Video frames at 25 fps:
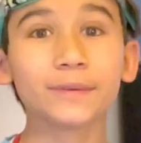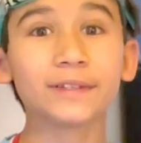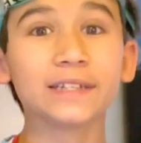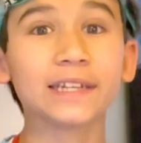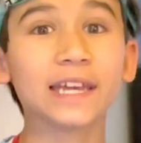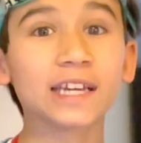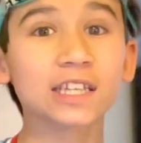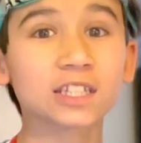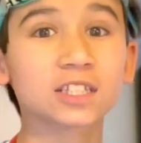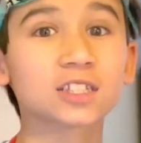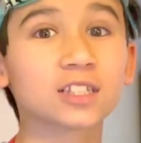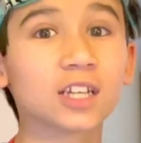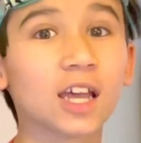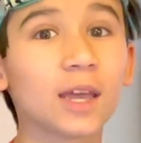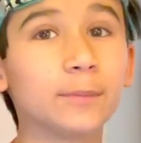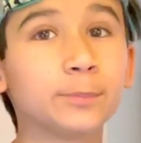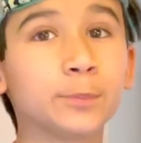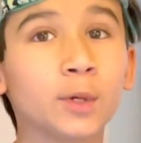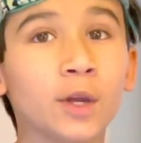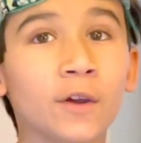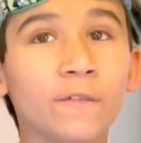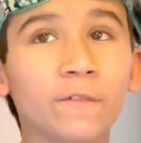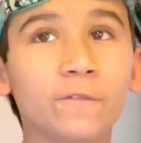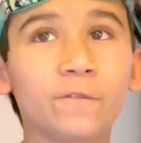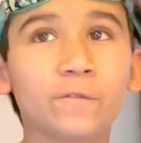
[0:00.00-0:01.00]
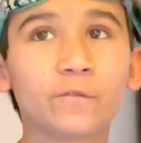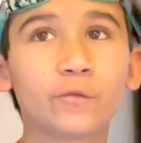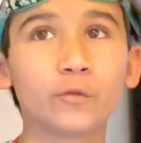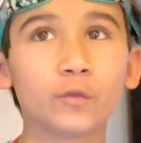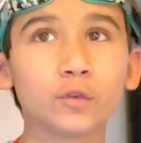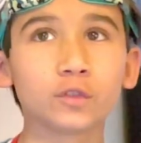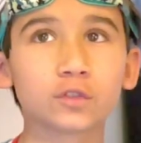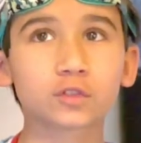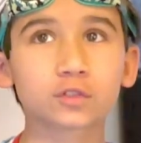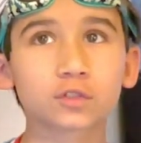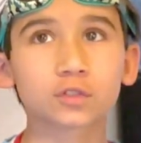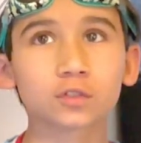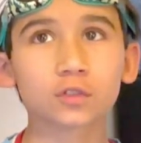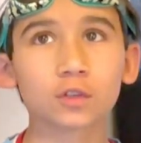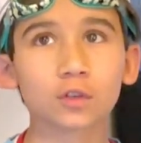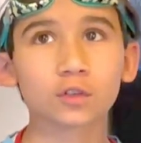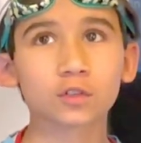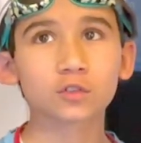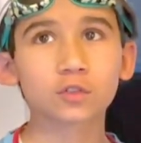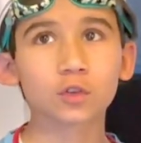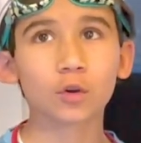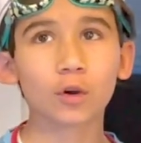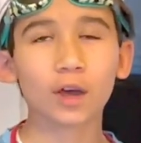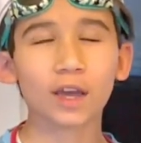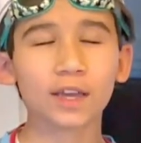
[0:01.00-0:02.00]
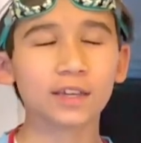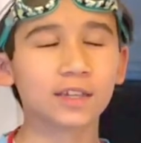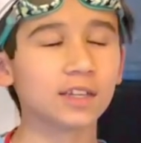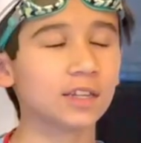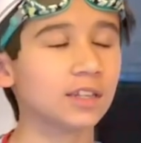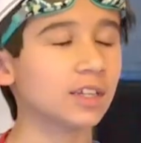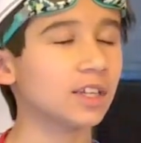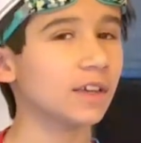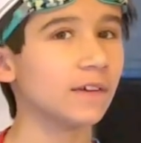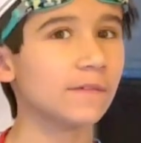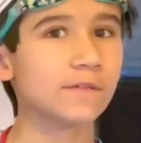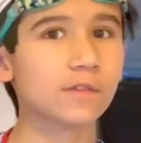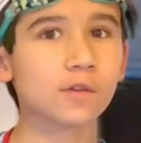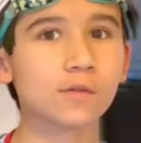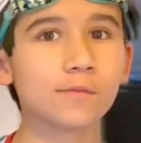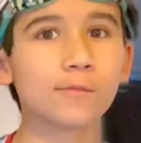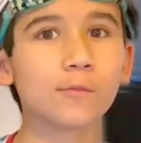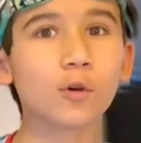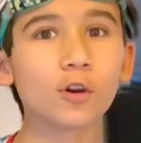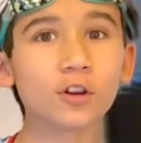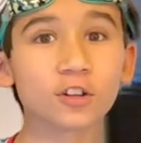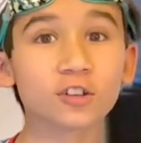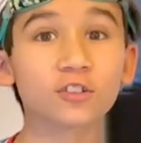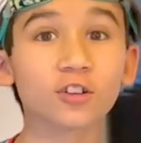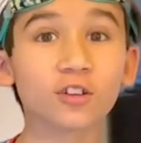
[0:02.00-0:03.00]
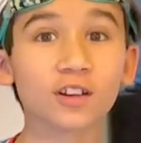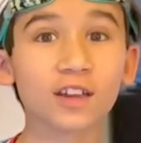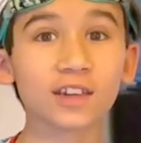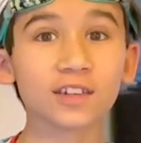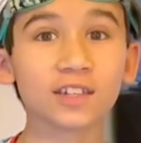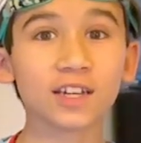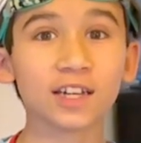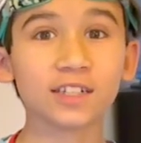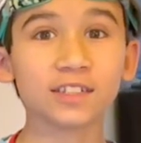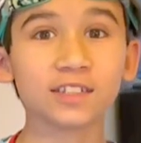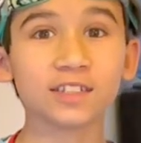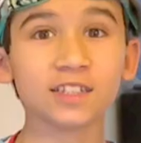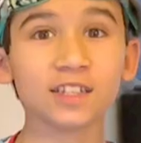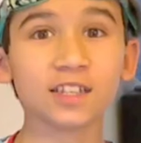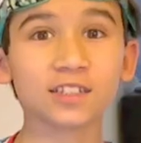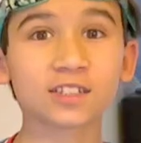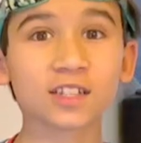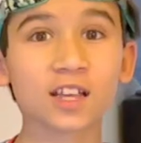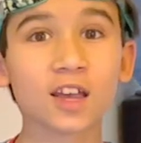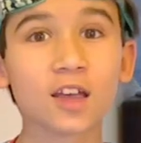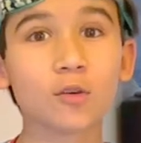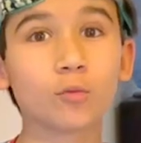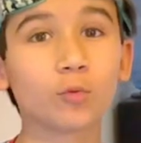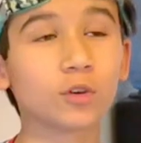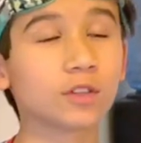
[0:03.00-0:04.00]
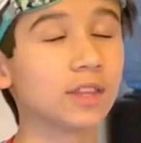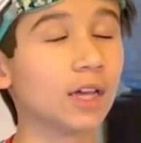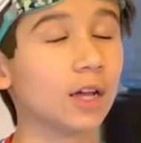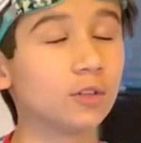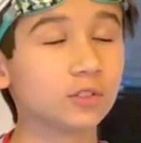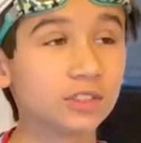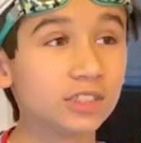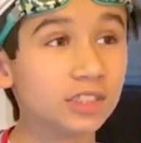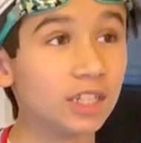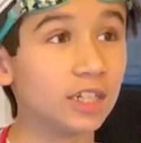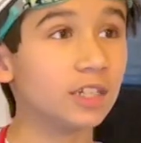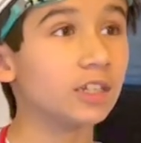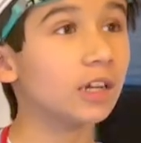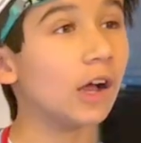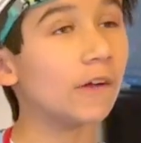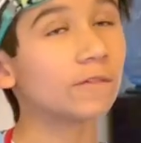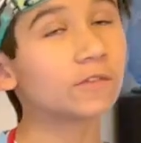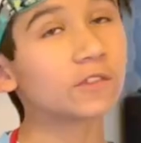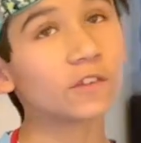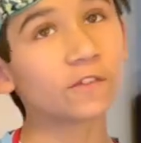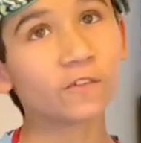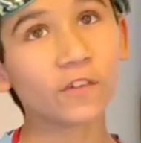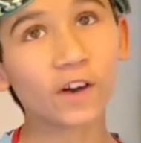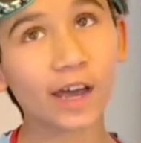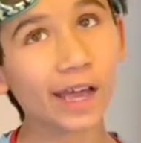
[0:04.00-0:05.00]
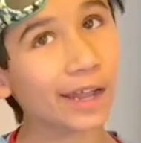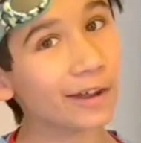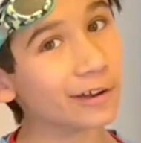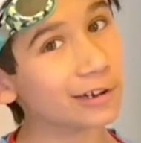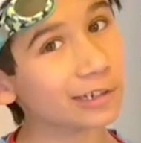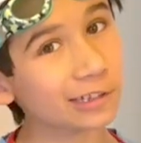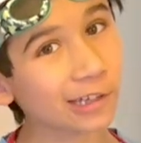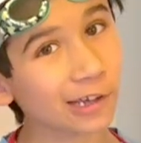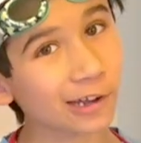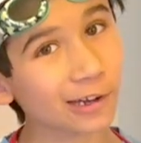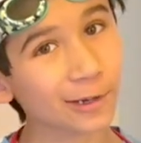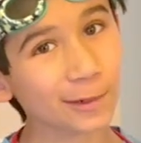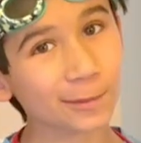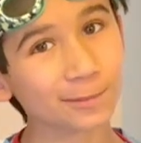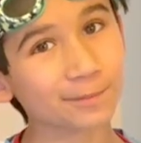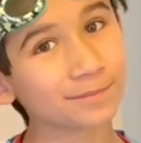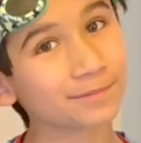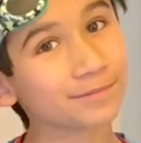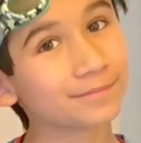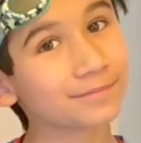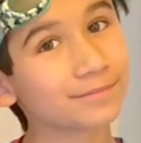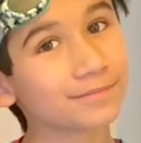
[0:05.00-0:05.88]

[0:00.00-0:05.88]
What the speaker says: me next time so I can give you more cooking ideas without setting off the fire alarm.